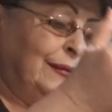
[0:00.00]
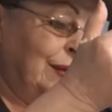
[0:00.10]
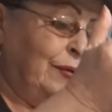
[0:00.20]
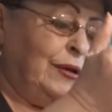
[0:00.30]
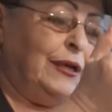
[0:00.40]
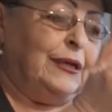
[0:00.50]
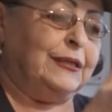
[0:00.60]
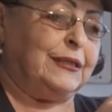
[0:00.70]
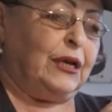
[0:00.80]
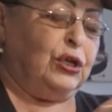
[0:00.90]
there
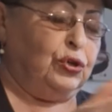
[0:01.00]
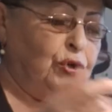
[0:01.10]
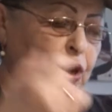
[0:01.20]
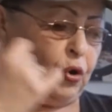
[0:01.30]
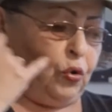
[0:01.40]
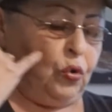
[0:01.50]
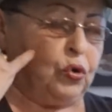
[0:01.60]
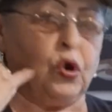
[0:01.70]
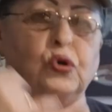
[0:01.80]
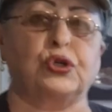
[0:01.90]
is no
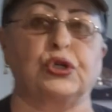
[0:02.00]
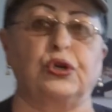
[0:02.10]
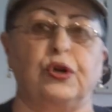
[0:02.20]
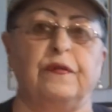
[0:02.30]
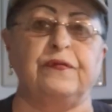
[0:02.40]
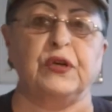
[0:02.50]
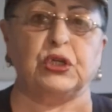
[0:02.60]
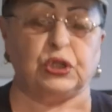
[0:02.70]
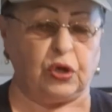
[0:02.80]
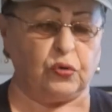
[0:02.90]
kosher
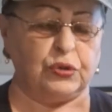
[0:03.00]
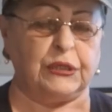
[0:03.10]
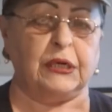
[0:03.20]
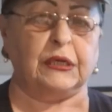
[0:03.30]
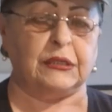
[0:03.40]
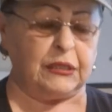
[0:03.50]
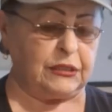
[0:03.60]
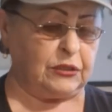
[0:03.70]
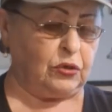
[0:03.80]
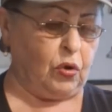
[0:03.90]
fish sauce that
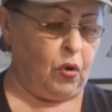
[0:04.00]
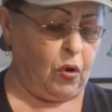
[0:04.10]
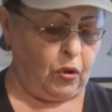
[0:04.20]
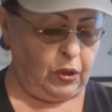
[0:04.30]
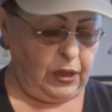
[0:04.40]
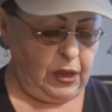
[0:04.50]
exists in all